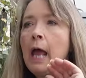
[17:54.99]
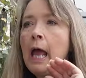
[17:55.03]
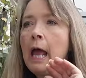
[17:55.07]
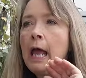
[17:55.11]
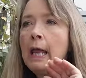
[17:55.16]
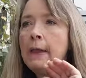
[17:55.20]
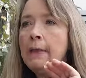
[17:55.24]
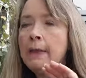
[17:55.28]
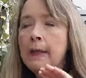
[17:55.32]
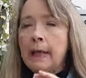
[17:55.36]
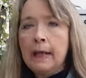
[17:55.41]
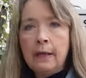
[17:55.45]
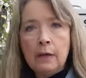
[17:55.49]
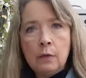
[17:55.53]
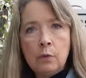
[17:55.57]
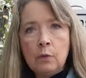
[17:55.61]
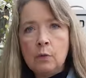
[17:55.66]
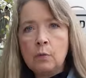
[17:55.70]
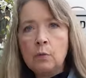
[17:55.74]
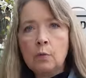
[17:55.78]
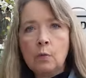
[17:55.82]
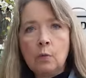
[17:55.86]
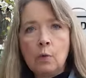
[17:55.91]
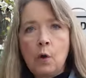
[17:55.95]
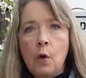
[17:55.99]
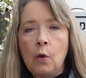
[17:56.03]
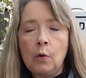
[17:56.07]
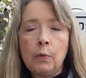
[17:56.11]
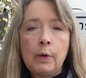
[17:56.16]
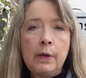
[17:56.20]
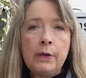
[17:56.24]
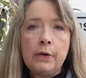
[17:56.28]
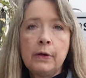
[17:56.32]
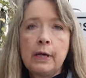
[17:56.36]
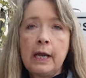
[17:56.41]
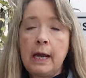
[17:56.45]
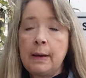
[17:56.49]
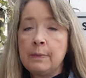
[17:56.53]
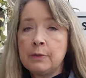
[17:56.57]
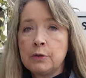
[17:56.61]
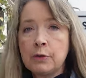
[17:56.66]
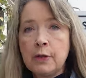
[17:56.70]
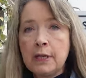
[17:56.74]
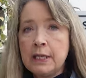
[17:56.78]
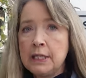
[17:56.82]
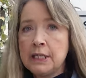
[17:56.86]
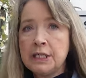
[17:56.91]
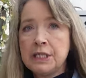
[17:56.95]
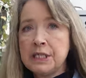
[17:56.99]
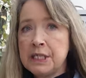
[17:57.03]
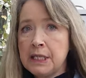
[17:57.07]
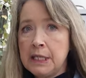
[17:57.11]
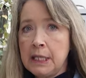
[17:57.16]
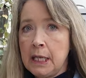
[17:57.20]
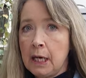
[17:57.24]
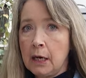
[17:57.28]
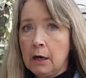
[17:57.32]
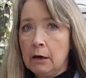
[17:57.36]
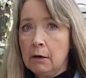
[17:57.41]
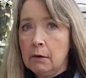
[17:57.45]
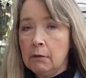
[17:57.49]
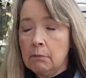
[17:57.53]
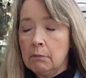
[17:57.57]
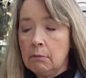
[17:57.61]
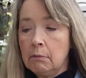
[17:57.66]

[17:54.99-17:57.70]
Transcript: And then the cold weather came. So they just sit there.